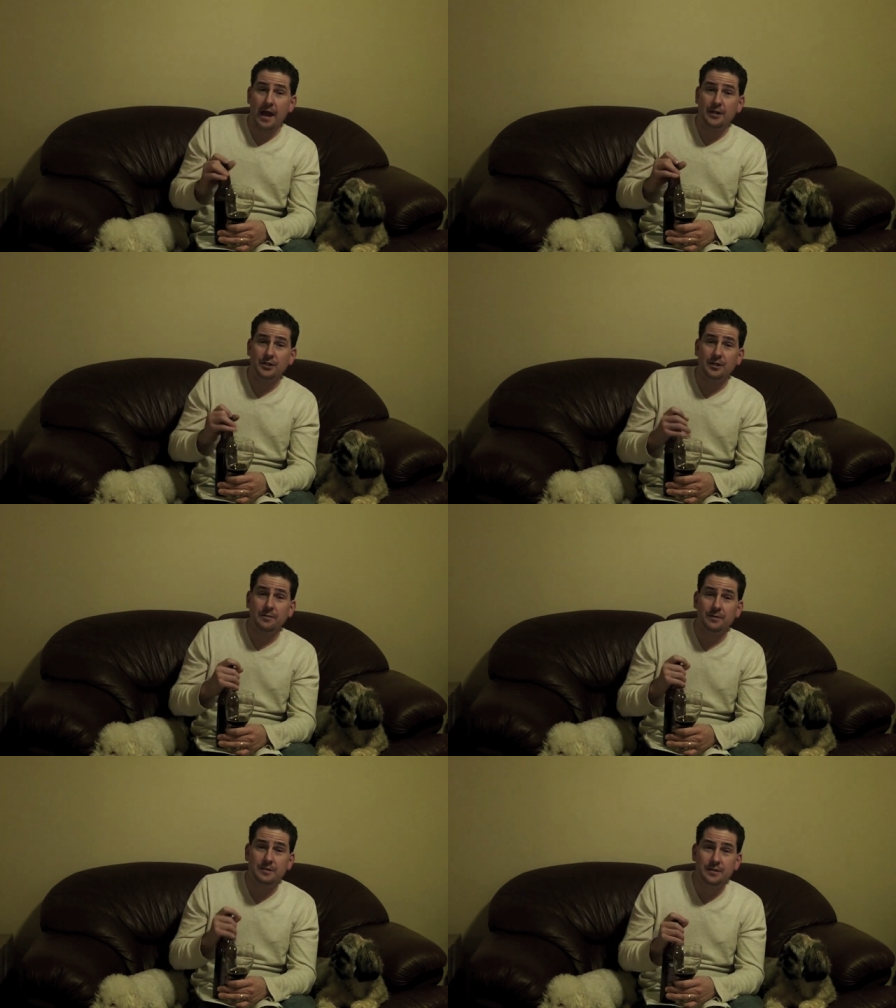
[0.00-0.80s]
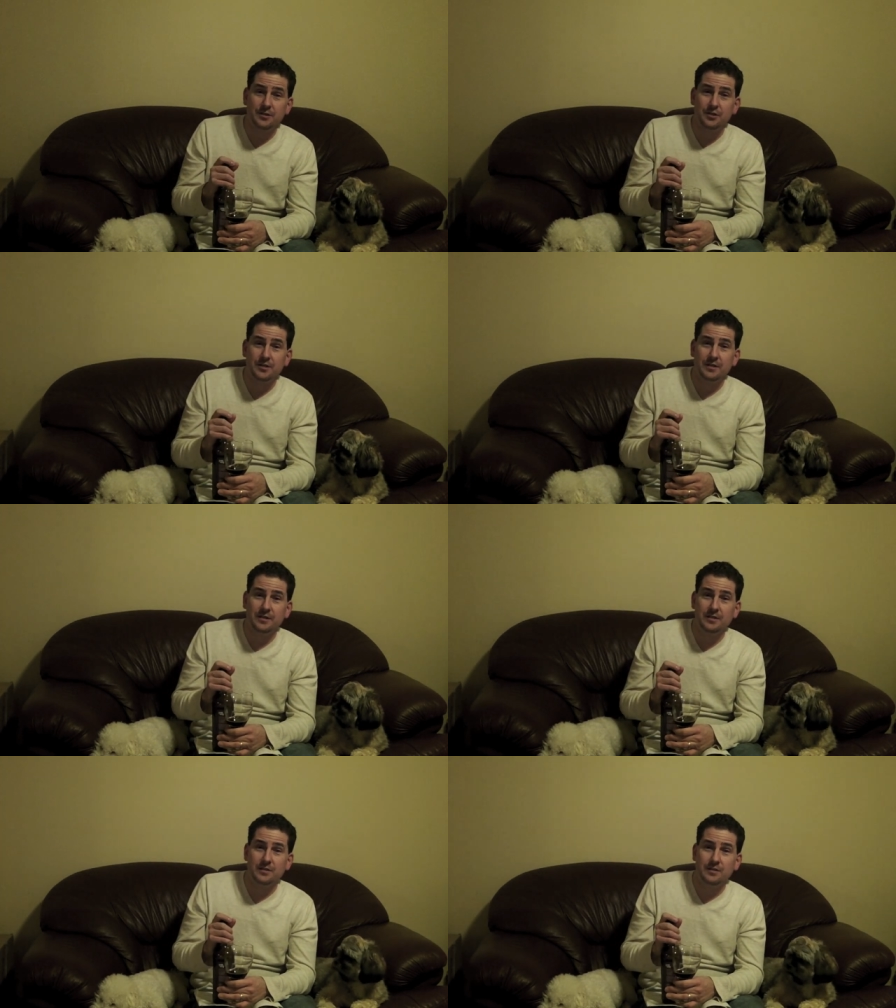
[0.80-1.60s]
Actually, what's interesting
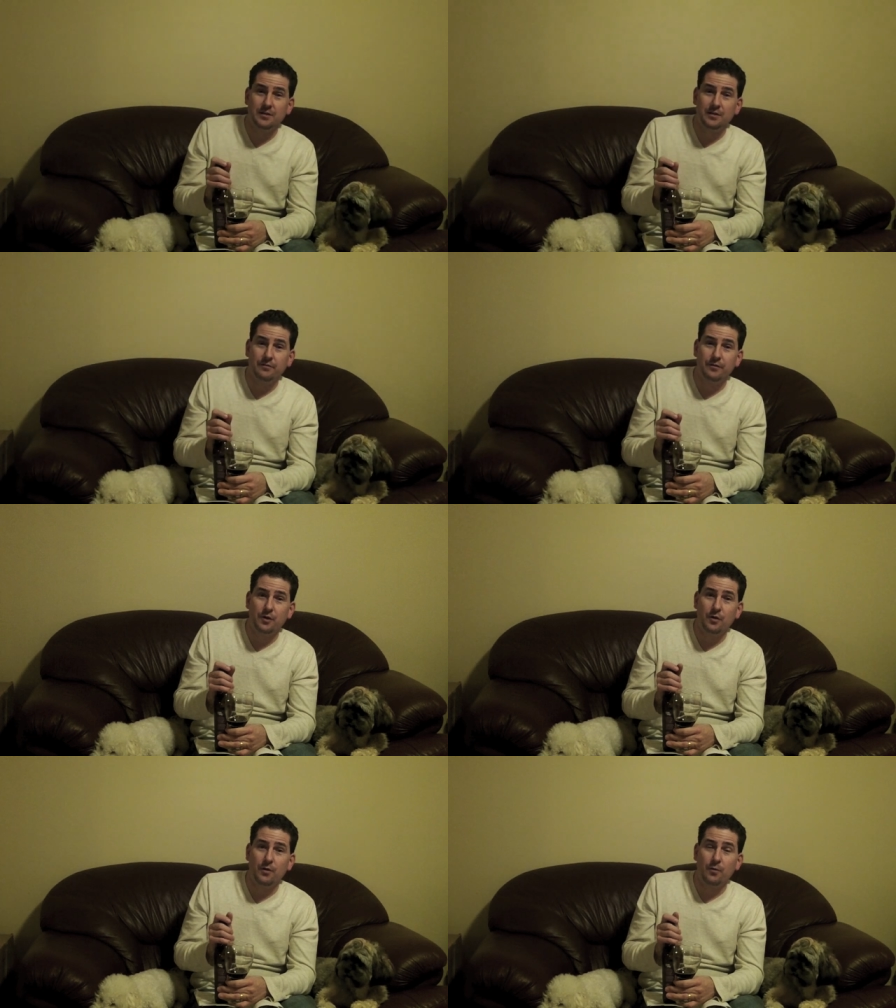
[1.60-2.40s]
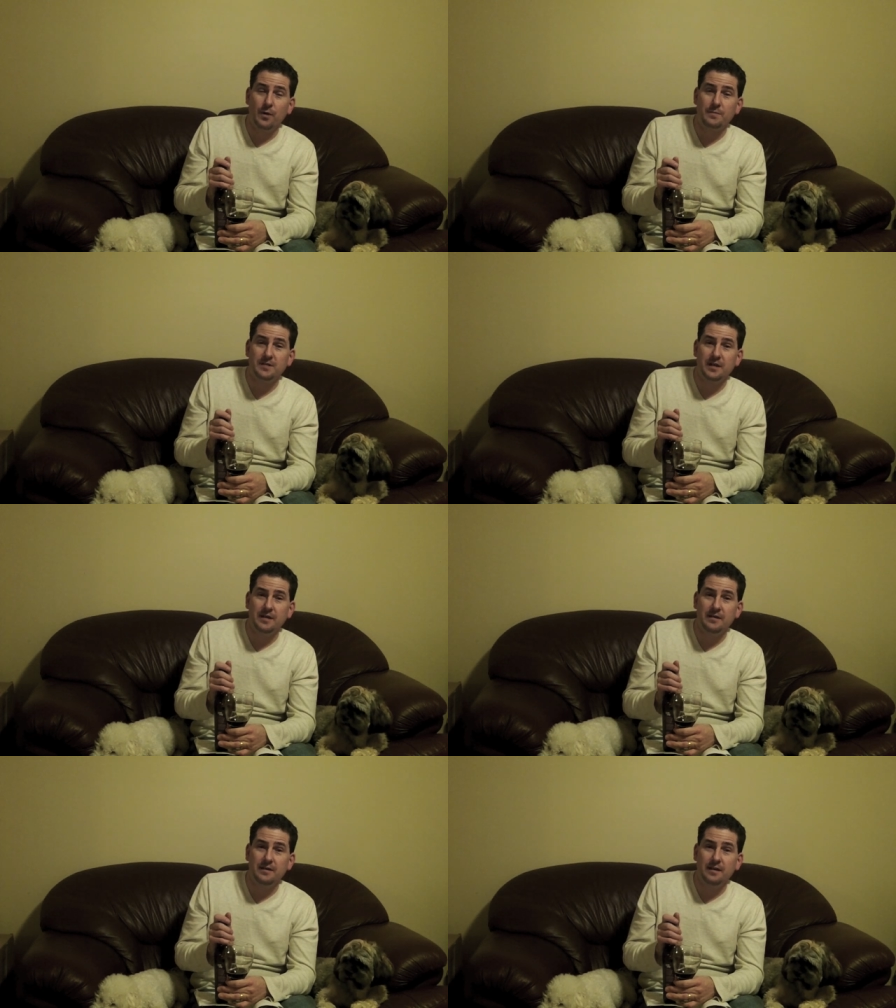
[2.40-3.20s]
is if you go to their website